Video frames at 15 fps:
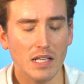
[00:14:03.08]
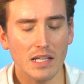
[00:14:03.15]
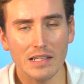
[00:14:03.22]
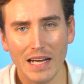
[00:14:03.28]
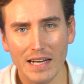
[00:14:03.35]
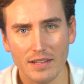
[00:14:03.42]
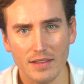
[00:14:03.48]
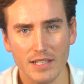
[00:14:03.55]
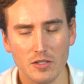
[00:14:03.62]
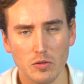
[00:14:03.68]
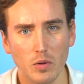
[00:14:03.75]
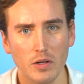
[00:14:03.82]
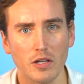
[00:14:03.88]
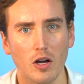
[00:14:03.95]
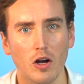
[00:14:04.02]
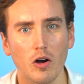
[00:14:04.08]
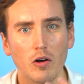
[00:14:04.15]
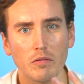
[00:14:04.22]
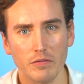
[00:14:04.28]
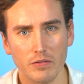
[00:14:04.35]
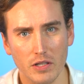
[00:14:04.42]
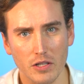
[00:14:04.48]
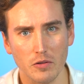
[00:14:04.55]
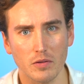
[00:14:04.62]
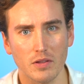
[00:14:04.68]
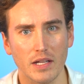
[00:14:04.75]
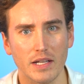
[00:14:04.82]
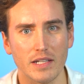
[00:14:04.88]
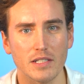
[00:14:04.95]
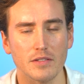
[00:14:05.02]
like this one that hopefully you
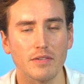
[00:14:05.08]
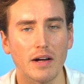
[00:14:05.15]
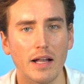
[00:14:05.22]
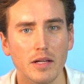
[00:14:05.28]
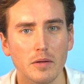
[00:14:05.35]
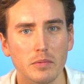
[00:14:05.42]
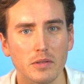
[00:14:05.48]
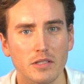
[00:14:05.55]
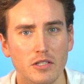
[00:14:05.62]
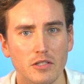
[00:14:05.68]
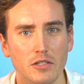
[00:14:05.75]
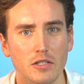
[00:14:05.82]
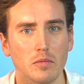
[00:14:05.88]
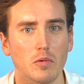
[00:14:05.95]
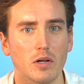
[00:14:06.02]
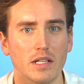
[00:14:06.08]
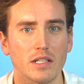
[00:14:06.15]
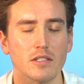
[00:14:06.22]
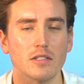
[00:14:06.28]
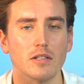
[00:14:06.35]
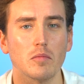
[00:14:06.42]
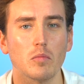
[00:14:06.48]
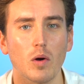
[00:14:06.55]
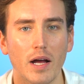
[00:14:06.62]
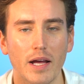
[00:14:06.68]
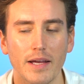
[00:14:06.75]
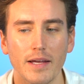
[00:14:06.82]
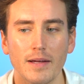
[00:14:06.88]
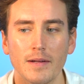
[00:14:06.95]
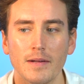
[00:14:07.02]
think is valuable to someone in some
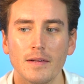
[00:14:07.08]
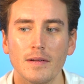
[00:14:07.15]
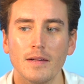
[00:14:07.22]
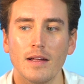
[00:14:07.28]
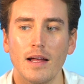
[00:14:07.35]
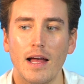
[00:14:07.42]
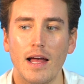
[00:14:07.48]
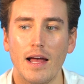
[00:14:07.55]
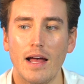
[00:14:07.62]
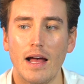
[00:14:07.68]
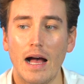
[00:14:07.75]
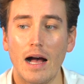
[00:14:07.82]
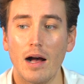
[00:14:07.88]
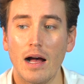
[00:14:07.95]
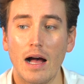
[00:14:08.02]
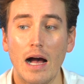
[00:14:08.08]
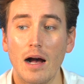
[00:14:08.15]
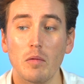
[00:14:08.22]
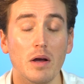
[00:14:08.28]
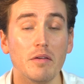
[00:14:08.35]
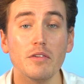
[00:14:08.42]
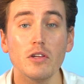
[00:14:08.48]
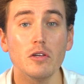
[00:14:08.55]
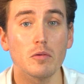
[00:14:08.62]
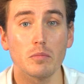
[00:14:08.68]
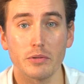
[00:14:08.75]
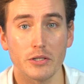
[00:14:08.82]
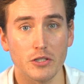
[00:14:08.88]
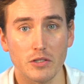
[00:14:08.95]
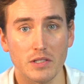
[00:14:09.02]
way. However you
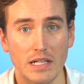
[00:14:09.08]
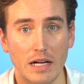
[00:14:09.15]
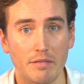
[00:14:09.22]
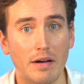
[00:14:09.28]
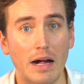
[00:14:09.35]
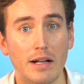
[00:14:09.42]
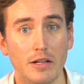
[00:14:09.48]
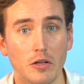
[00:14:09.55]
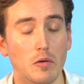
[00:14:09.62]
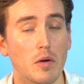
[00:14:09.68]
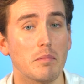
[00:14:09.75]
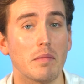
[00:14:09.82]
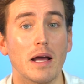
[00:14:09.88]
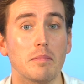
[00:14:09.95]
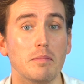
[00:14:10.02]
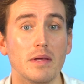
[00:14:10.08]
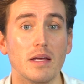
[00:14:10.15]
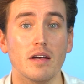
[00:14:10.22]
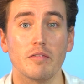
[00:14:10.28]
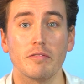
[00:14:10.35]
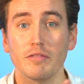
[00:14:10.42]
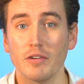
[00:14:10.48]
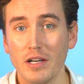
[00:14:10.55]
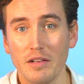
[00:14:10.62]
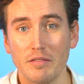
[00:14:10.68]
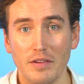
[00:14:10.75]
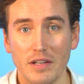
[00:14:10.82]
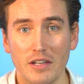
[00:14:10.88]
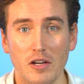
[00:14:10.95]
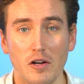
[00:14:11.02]
produce that value, it might be a funny
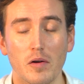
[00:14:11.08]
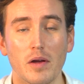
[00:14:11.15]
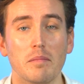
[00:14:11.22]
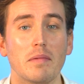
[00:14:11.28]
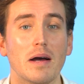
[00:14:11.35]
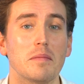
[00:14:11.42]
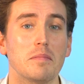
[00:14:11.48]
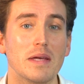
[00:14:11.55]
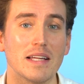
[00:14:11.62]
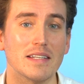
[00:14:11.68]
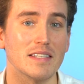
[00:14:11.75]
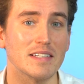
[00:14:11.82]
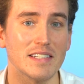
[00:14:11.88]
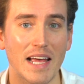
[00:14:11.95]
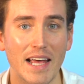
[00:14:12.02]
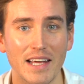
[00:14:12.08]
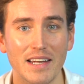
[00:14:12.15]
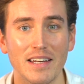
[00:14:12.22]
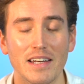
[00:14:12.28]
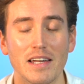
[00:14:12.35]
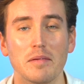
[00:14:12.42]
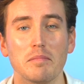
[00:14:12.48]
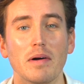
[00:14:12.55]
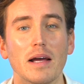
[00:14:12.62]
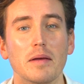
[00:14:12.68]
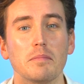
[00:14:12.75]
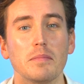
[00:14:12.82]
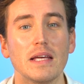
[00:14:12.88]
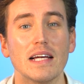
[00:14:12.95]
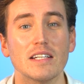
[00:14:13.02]
video, it might be entertaining, it
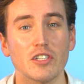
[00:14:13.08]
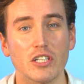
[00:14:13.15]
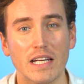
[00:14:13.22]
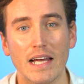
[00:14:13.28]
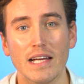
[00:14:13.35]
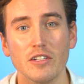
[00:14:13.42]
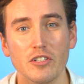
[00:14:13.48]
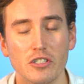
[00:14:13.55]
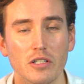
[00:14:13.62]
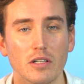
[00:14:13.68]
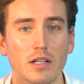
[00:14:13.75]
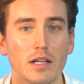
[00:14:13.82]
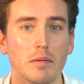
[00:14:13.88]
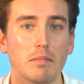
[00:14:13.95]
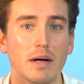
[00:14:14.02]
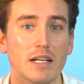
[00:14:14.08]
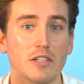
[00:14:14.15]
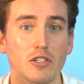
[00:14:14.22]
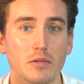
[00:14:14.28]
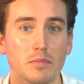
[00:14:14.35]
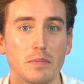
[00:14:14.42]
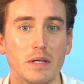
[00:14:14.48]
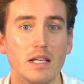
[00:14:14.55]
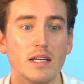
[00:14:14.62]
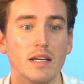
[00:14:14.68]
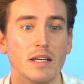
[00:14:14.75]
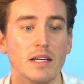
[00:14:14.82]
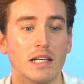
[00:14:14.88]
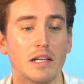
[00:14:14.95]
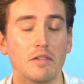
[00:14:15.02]
might be educational, it might just be
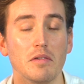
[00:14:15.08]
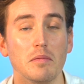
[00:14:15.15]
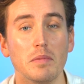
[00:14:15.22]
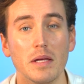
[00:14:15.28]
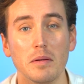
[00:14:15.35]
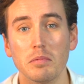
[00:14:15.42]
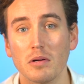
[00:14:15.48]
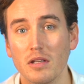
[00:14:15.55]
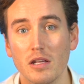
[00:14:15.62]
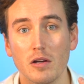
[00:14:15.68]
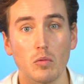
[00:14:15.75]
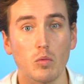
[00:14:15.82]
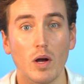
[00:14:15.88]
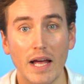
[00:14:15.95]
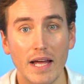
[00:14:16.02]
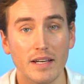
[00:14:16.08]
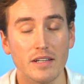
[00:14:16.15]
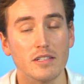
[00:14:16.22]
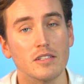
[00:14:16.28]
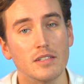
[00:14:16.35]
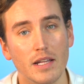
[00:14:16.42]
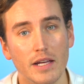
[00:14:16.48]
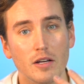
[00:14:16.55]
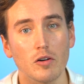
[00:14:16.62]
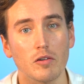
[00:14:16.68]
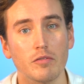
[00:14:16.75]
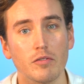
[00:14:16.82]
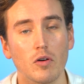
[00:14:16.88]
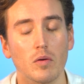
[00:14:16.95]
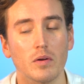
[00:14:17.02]
giving people the awareness so they go
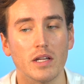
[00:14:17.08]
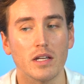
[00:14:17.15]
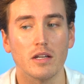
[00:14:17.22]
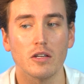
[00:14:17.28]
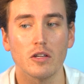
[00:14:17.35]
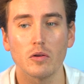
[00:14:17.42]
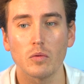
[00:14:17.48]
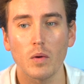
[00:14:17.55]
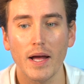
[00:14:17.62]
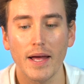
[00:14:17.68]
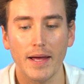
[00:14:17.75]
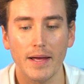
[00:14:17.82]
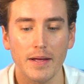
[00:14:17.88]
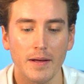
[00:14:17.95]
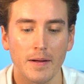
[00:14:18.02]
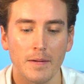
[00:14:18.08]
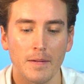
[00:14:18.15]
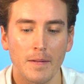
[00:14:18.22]
forward in a new way.